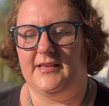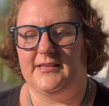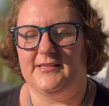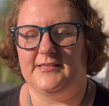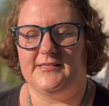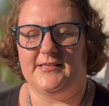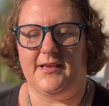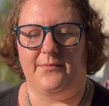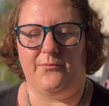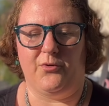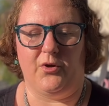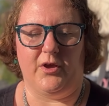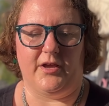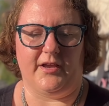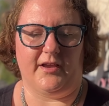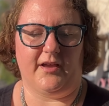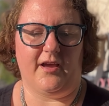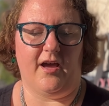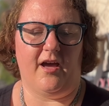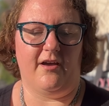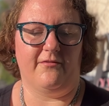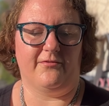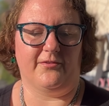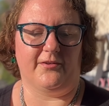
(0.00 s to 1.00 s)
somewhat
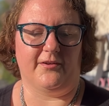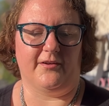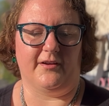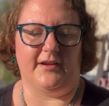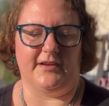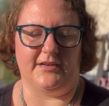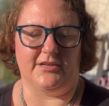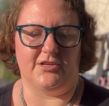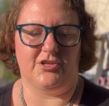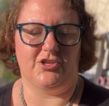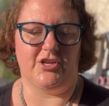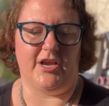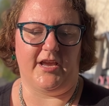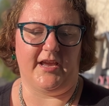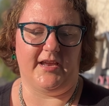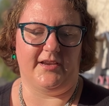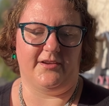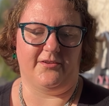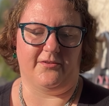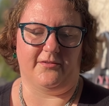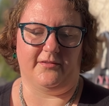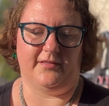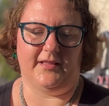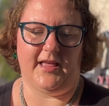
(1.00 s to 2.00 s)
cover and shade
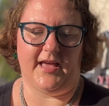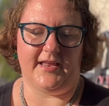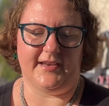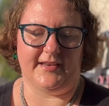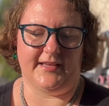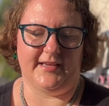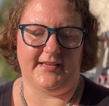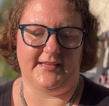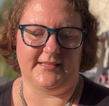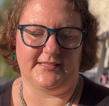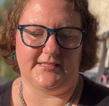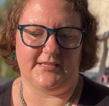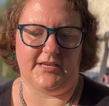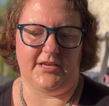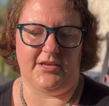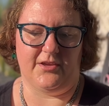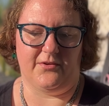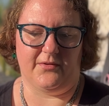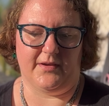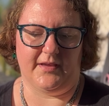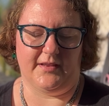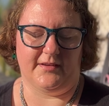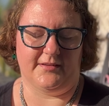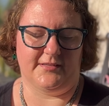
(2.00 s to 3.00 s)
your lettuce, you
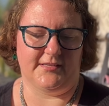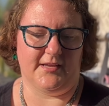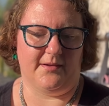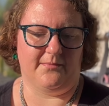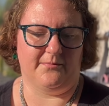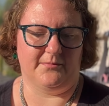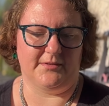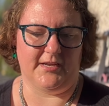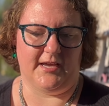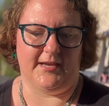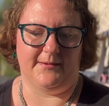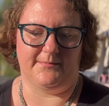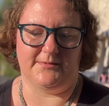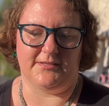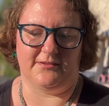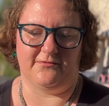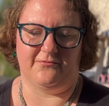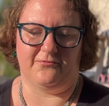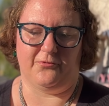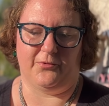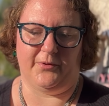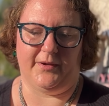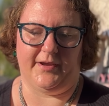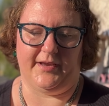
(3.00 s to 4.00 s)
can sometimes
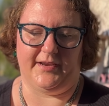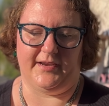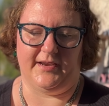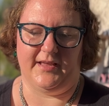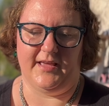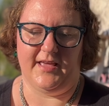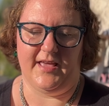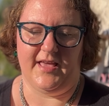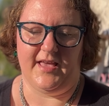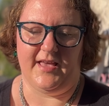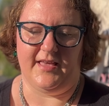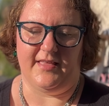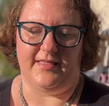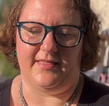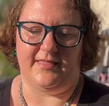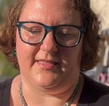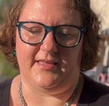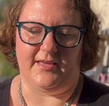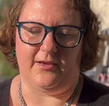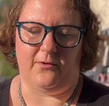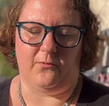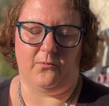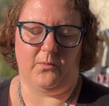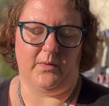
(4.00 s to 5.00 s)
avoid
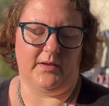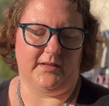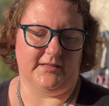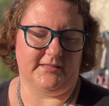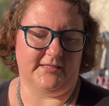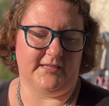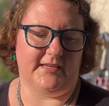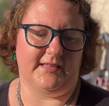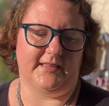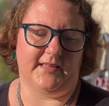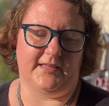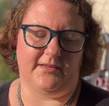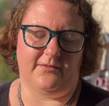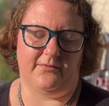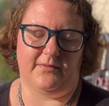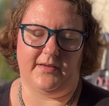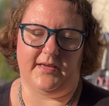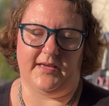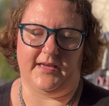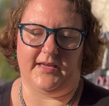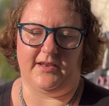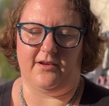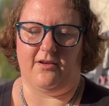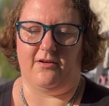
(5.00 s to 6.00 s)
the wilting that you
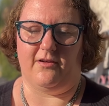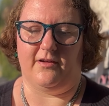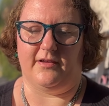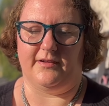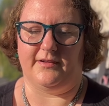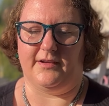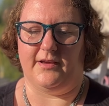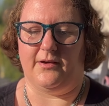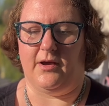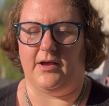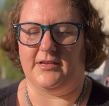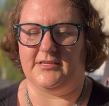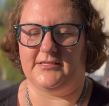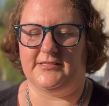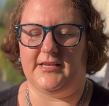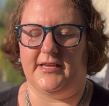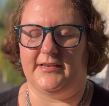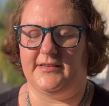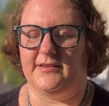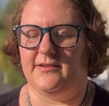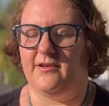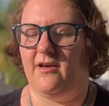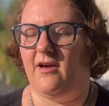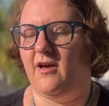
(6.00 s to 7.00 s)
get on a
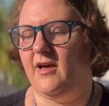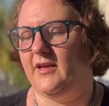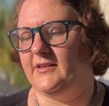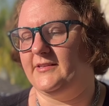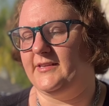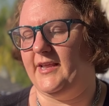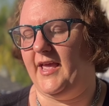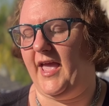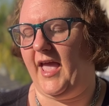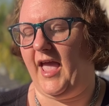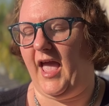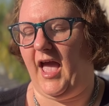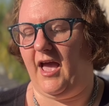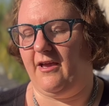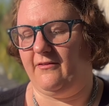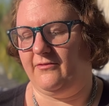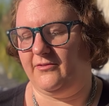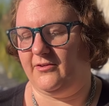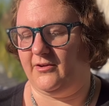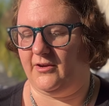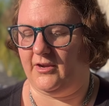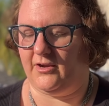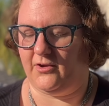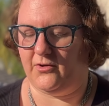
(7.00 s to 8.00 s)
sudden hot day
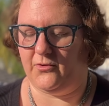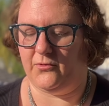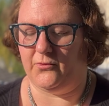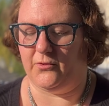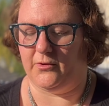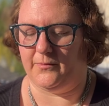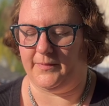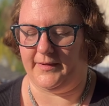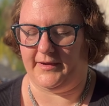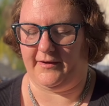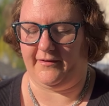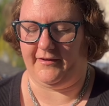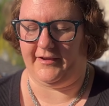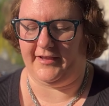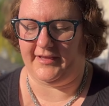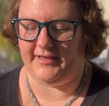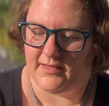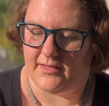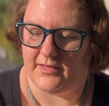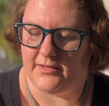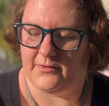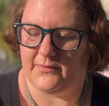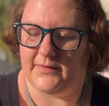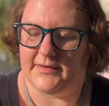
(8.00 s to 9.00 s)
after a cool period.
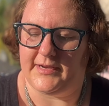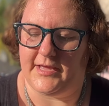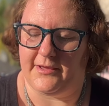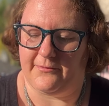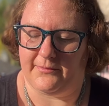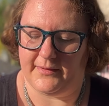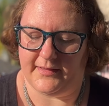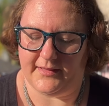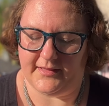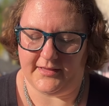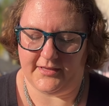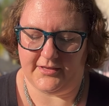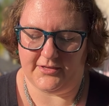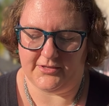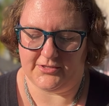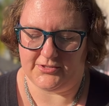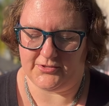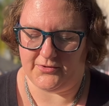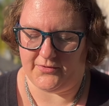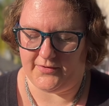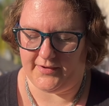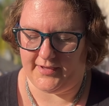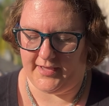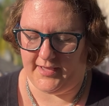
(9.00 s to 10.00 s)
And what I really
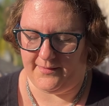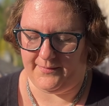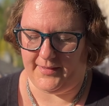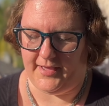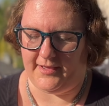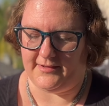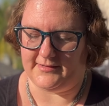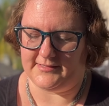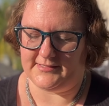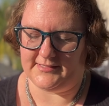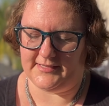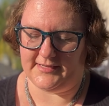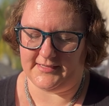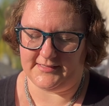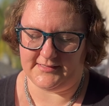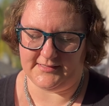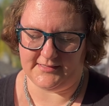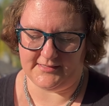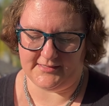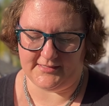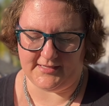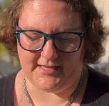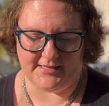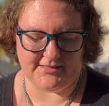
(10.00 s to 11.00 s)
enjoy about seeds
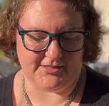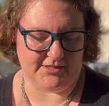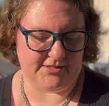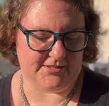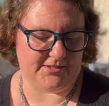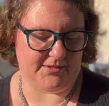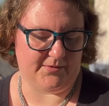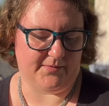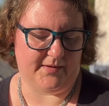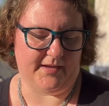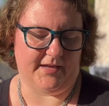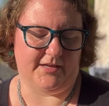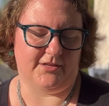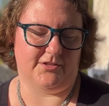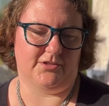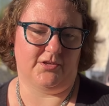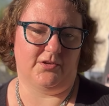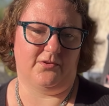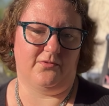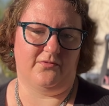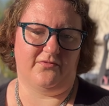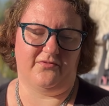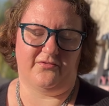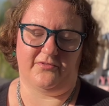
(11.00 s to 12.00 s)
and such is you get
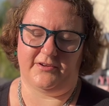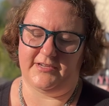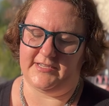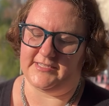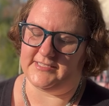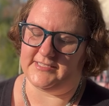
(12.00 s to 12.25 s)
2 free